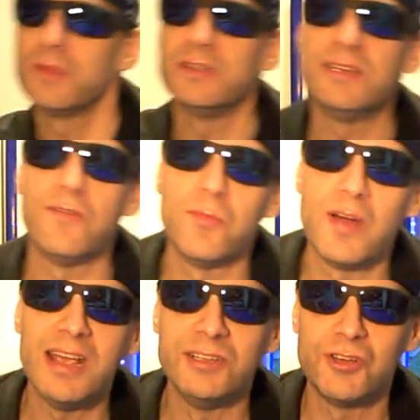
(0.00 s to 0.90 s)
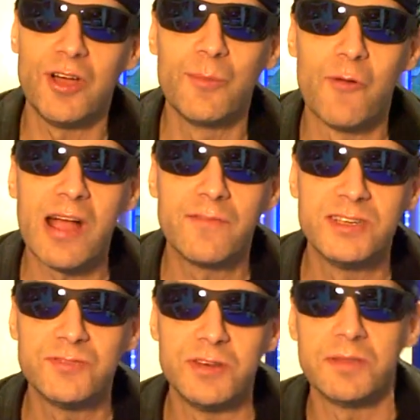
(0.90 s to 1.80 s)
Is everybody enjoying
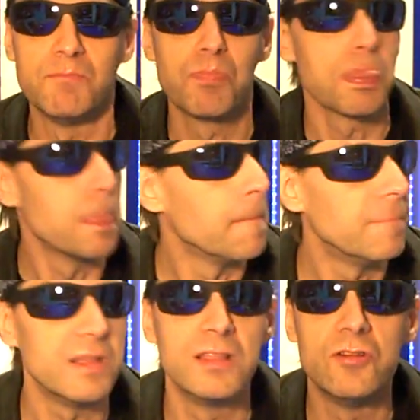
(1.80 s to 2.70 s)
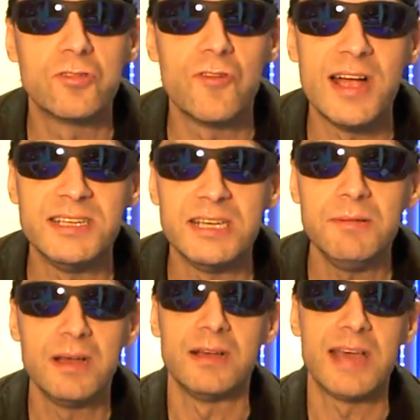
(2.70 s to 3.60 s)
breakfast with Lil Crazy?
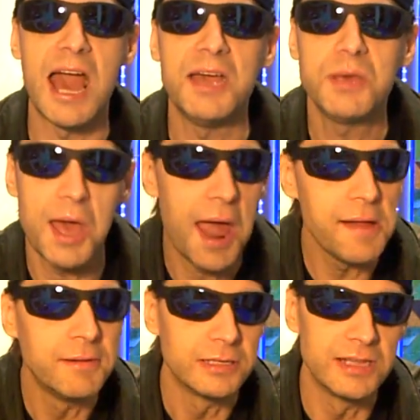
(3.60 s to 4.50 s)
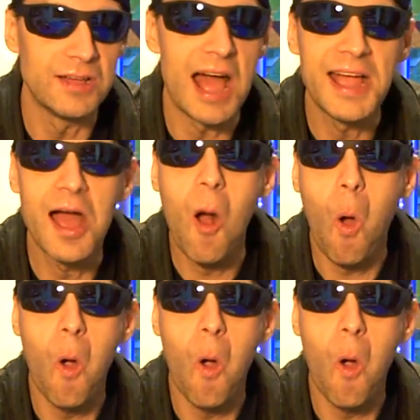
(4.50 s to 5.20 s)
Yeah. AKA Lil Ego?